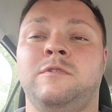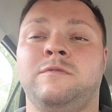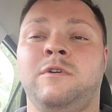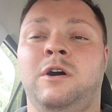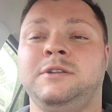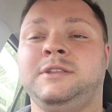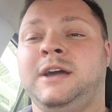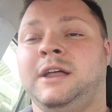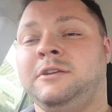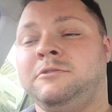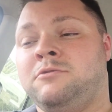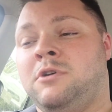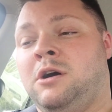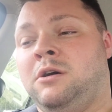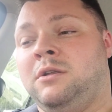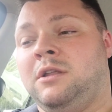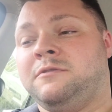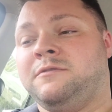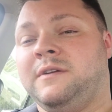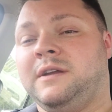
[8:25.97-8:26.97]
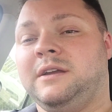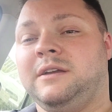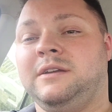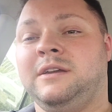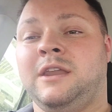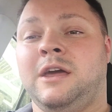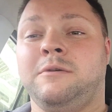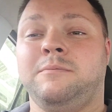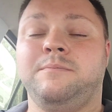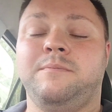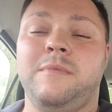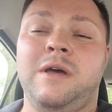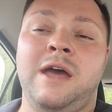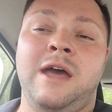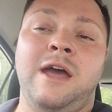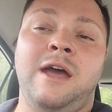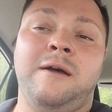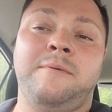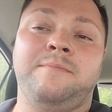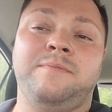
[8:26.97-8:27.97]
We've got Danny Roll. I think, they
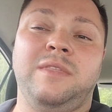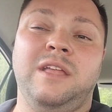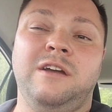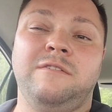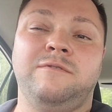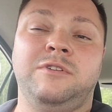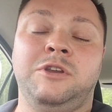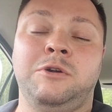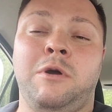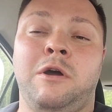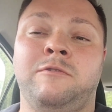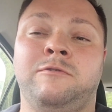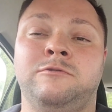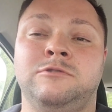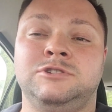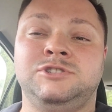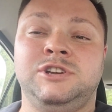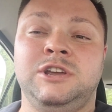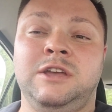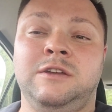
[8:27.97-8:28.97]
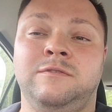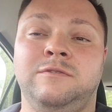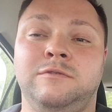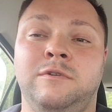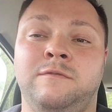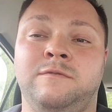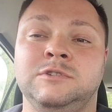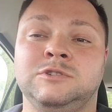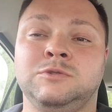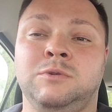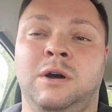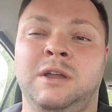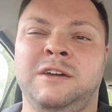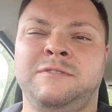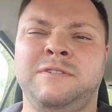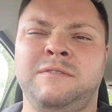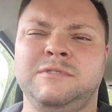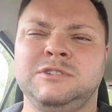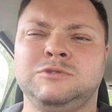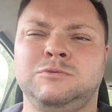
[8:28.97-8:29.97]
do overachieve with the squad. I
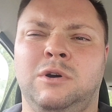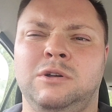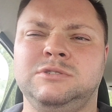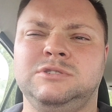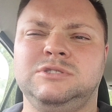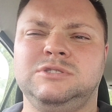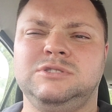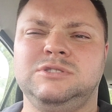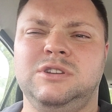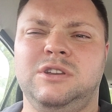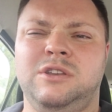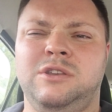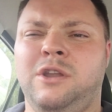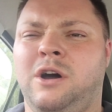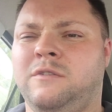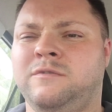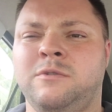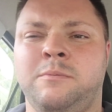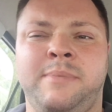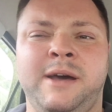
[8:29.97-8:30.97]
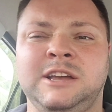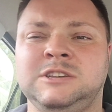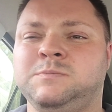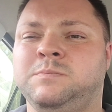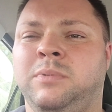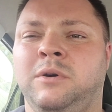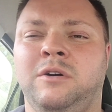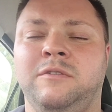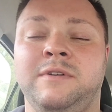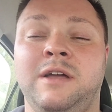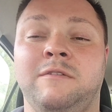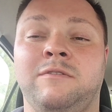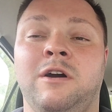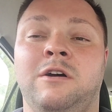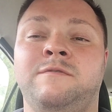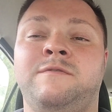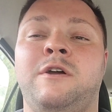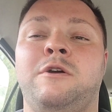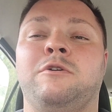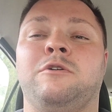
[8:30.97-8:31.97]
think the squad's not the best, but we have
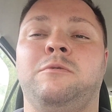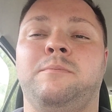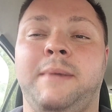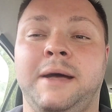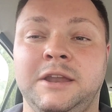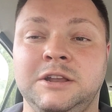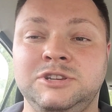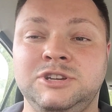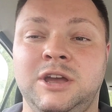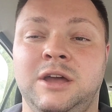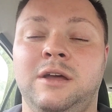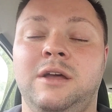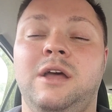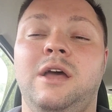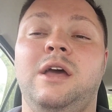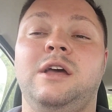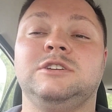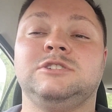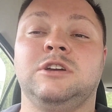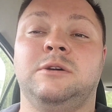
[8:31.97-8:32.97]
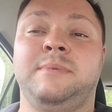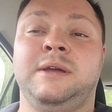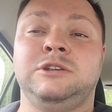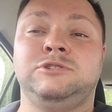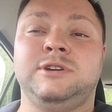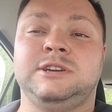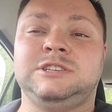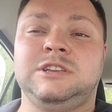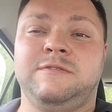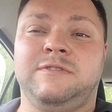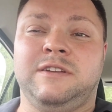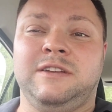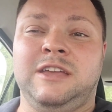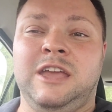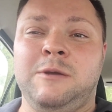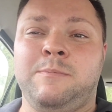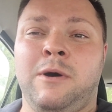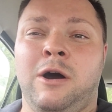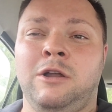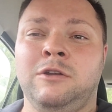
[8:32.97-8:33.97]
got a very good manager. It's going to be interesting if we can
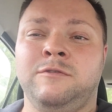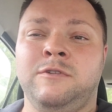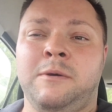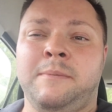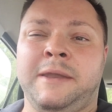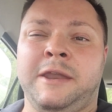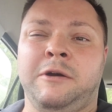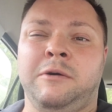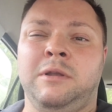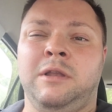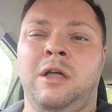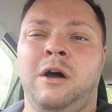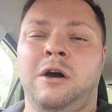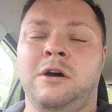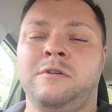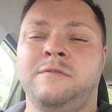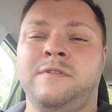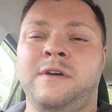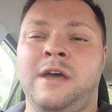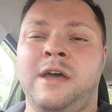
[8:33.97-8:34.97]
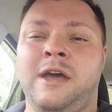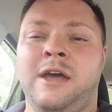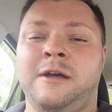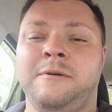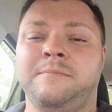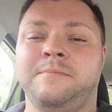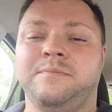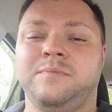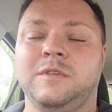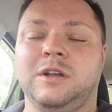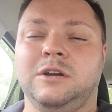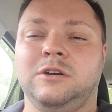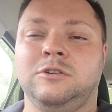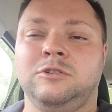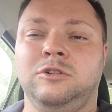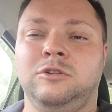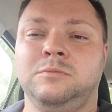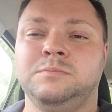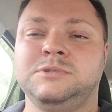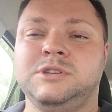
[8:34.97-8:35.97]
keep hold of him. I know a lot of
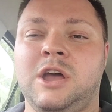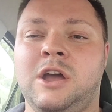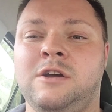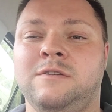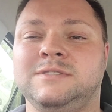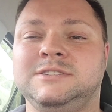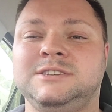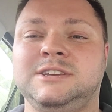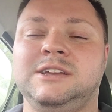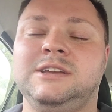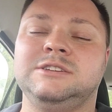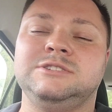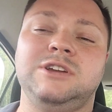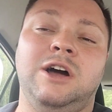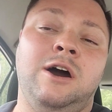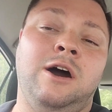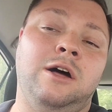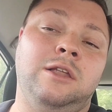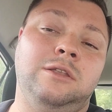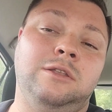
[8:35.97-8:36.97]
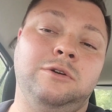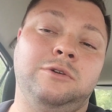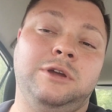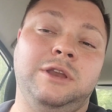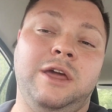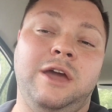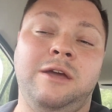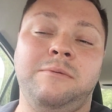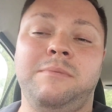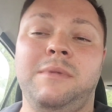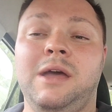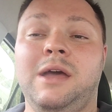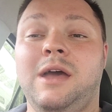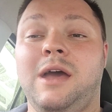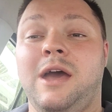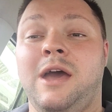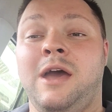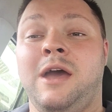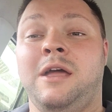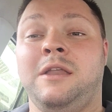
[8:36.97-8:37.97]
clubs overseas are looking at him,
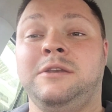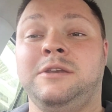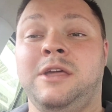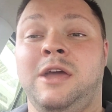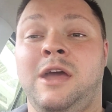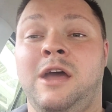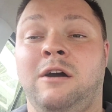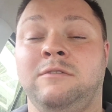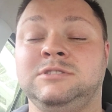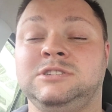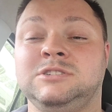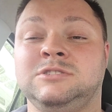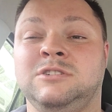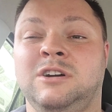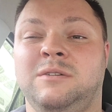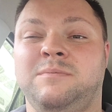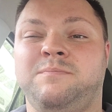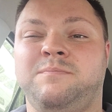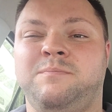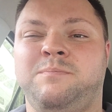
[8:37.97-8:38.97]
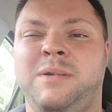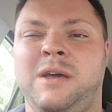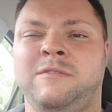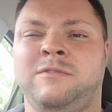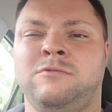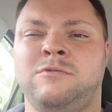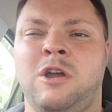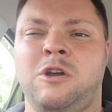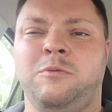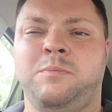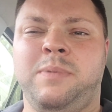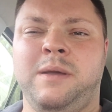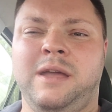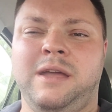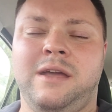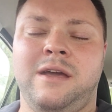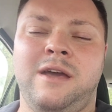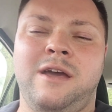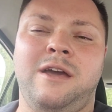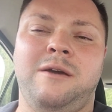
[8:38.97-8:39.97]
and obviously it's got bit of a
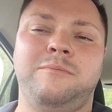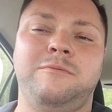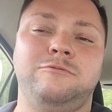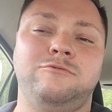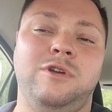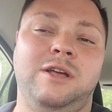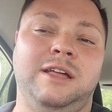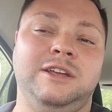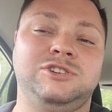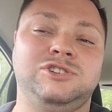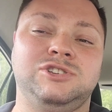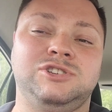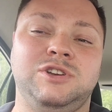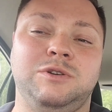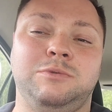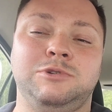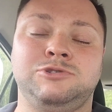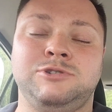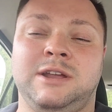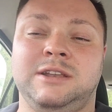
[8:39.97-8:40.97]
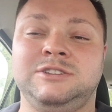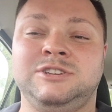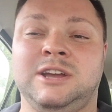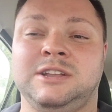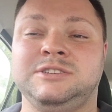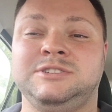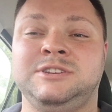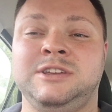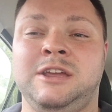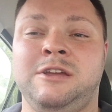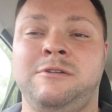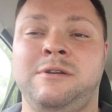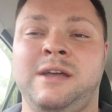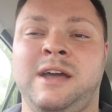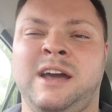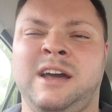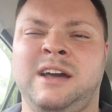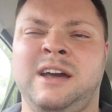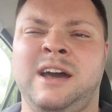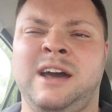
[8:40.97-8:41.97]
ropey relationship with
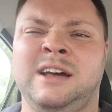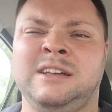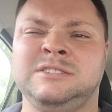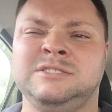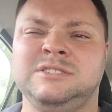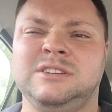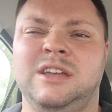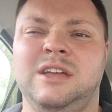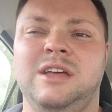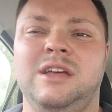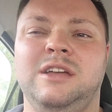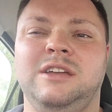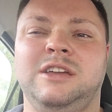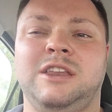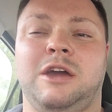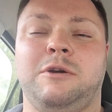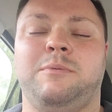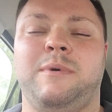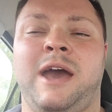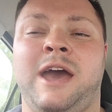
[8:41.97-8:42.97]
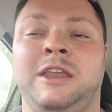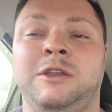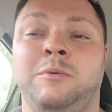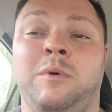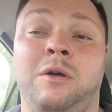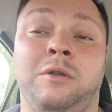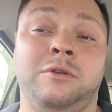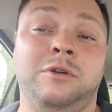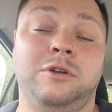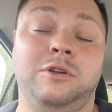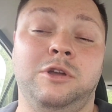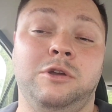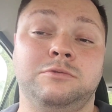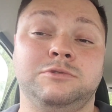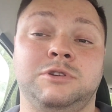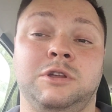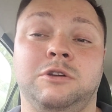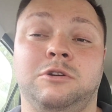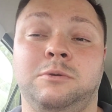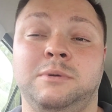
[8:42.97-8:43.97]
Chansiri, as anyone who's
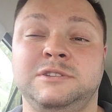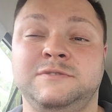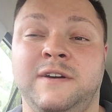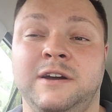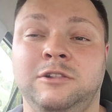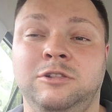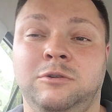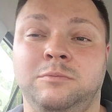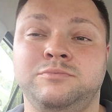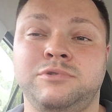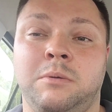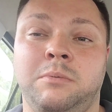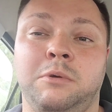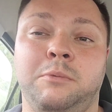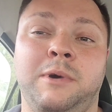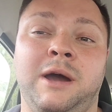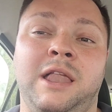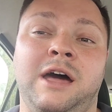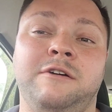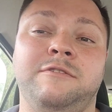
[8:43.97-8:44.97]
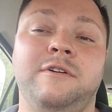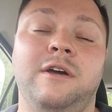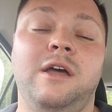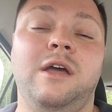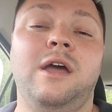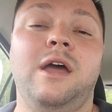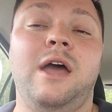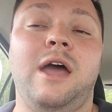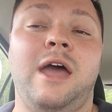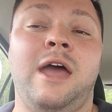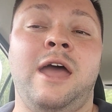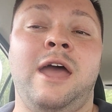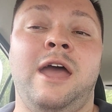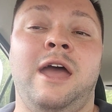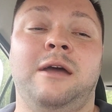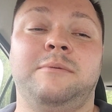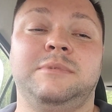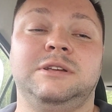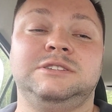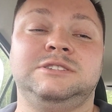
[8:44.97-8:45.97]
going to come into that club probably will have.
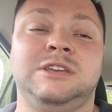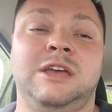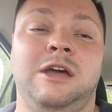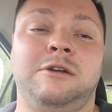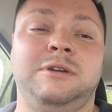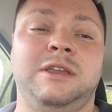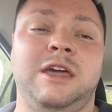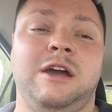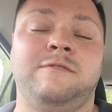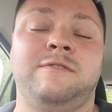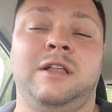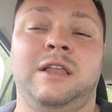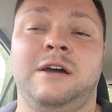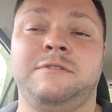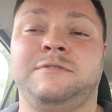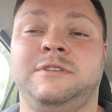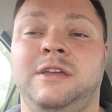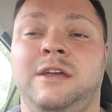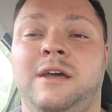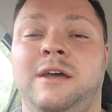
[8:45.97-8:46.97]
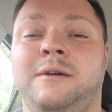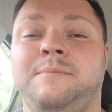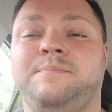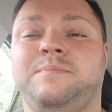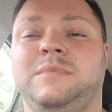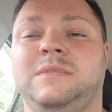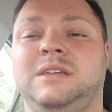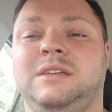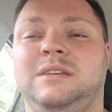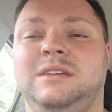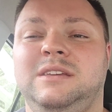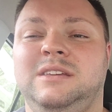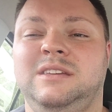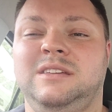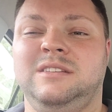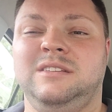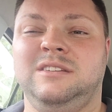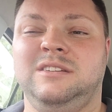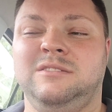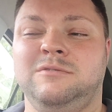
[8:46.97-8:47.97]
So they'll have to
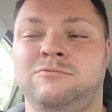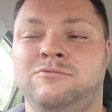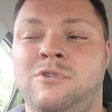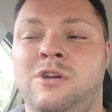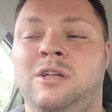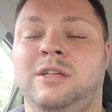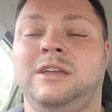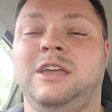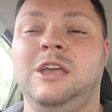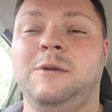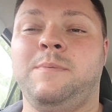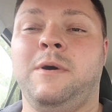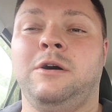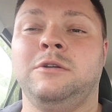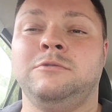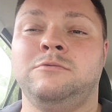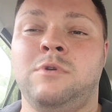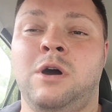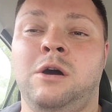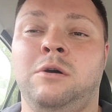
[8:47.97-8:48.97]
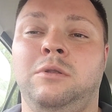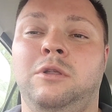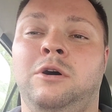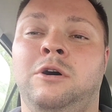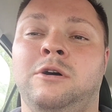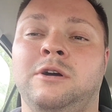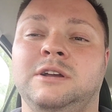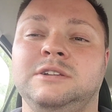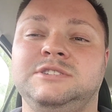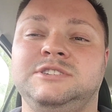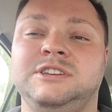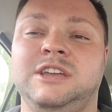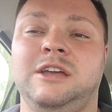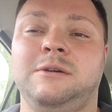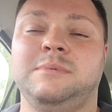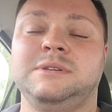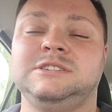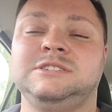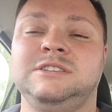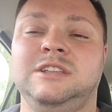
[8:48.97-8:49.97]
really keep hold of Roll, or I can see
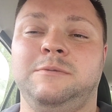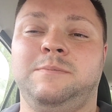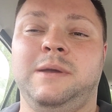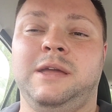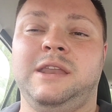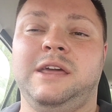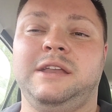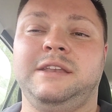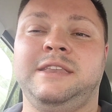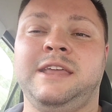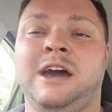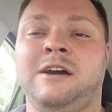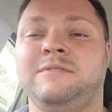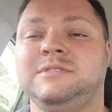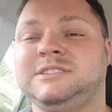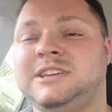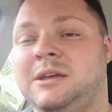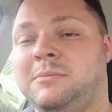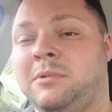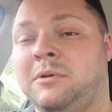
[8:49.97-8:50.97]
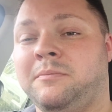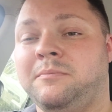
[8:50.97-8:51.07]
him slipping down the table.